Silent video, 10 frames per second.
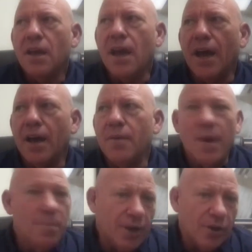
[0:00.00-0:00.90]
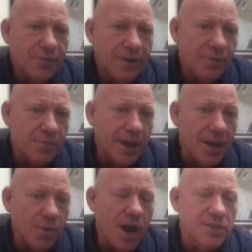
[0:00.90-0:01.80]
epigraphy from the
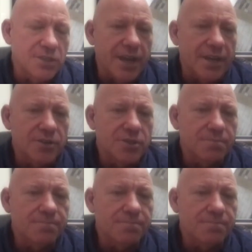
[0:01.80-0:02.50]
late Bronze Age.